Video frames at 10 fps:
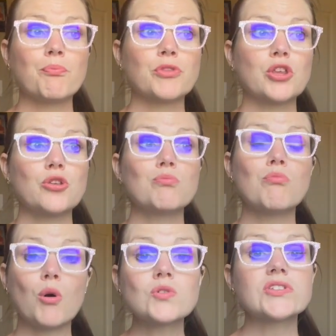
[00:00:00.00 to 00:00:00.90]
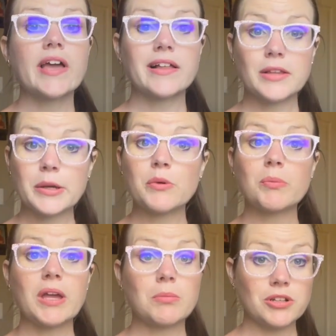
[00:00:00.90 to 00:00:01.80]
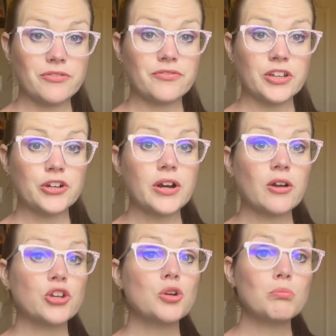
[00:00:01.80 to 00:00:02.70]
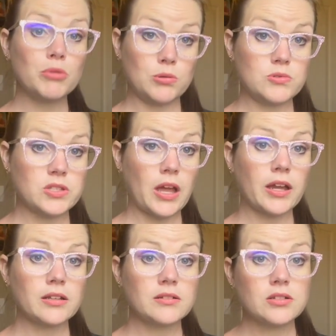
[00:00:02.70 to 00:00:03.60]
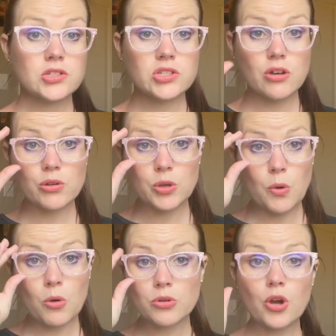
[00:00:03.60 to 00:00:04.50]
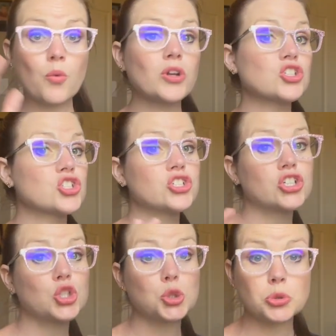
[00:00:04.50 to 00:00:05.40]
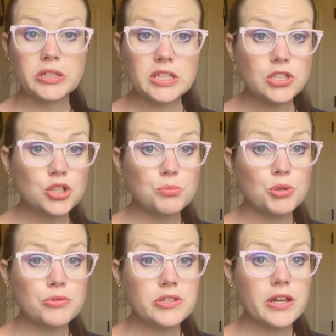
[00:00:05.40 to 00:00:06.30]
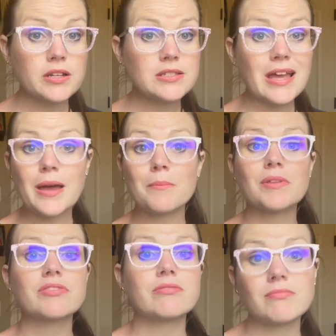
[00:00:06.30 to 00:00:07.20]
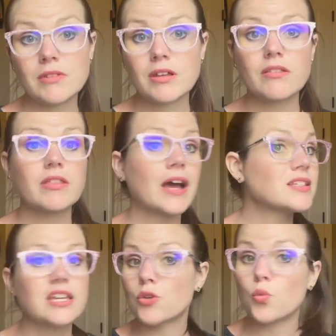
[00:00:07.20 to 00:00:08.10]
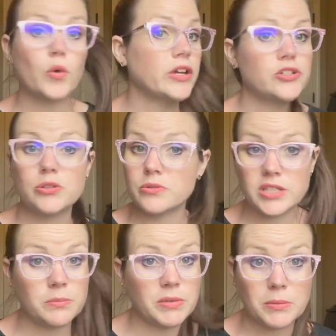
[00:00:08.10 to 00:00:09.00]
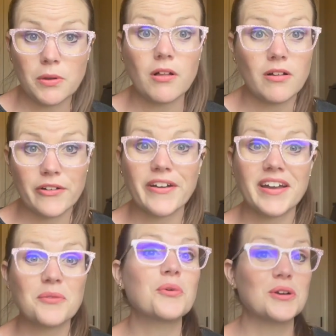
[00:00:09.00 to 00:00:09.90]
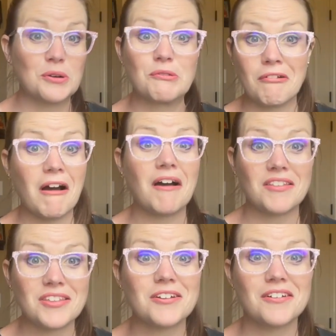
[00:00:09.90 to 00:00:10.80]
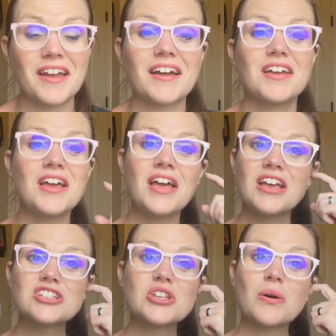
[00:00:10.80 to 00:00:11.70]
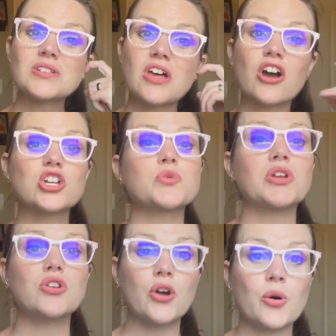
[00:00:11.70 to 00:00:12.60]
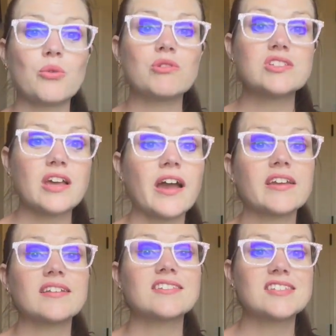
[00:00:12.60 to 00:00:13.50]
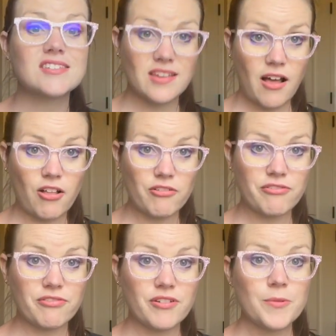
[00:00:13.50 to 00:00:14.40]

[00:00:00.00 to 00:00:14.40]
you most likely will be able to figure out your moon sign. So you won't know which degree your moon sign is at, but that's getting way too deep, people. Okay, we're not there yet. So as long as we know the sign itself,